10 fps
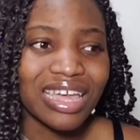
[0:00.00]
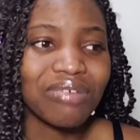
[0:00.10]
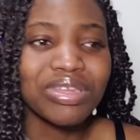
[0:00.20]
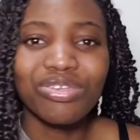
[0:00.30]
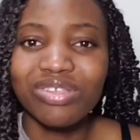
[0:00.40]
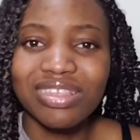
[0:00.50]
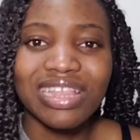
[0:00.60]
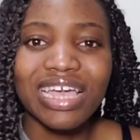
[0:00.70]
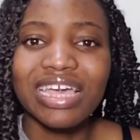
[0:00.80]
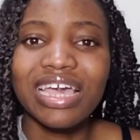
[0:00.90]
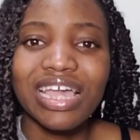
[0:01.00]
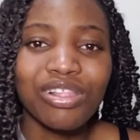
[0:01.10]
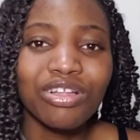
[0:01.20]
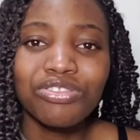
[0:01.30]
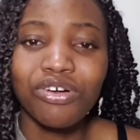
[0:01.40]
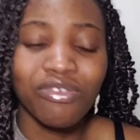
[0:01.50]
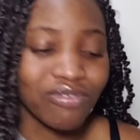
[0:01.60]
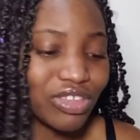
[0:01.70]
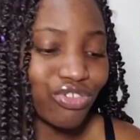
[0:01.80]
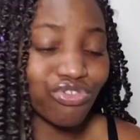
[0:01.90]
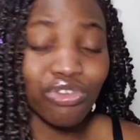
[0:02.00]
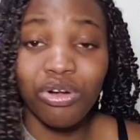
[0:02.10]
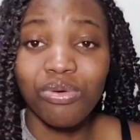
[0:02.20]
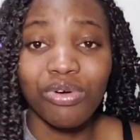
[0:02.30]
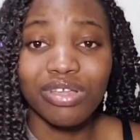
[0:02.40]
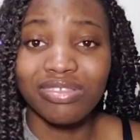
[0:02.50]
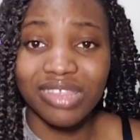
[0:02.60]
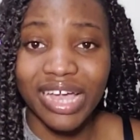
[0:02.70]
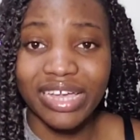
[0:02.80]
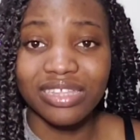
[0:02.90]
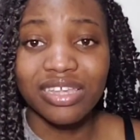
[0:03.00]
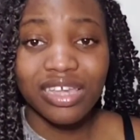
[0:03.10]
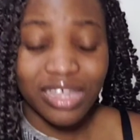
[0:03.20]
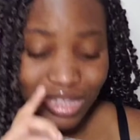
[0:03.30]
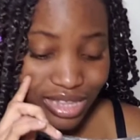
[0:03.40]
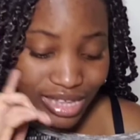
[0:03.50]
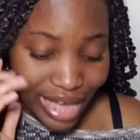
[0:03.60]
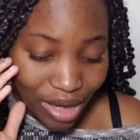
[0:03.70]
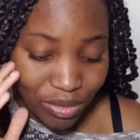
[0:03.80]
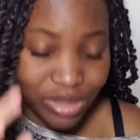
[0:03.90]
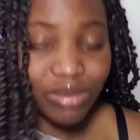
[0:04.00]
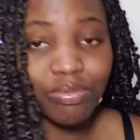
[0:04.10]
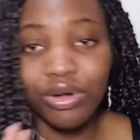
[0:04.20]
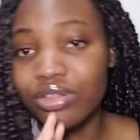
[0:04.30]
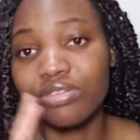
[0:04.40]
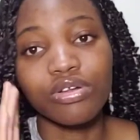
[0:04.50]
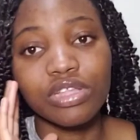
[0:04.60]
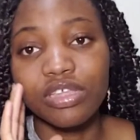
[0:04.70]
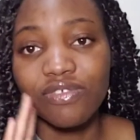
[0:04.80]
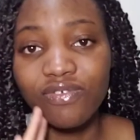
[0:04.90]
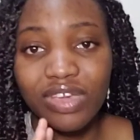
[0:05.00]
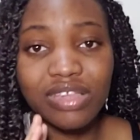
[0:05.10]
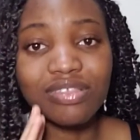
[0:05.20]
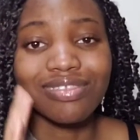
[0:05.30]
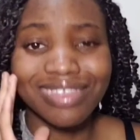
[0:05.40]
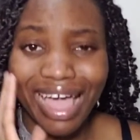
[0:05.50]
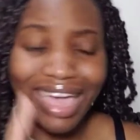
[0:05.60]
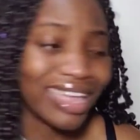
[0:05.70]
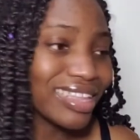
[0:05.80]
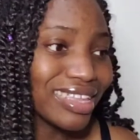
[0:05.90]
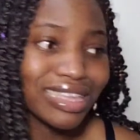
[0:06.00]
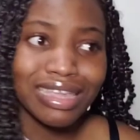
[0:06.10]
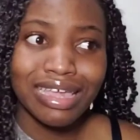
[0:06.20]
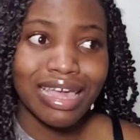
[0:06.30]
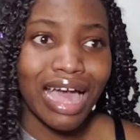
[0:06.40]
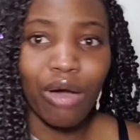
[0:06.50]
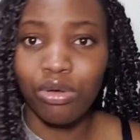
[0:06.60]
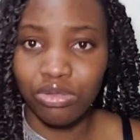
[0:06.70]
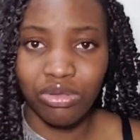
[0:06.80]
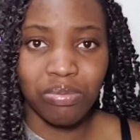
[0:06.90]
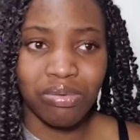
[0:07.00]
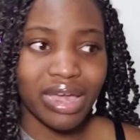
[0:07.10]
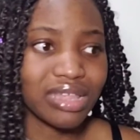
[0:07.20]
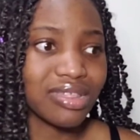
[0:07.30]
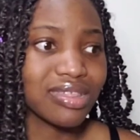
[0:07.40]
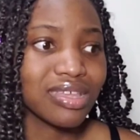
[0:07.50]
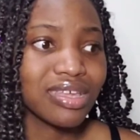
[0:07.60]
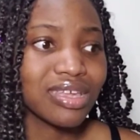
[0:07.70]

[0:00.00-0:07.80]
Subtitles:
Can we just, like, a lot of the strong ones died. The guy with the burn on his face died. I was surprised.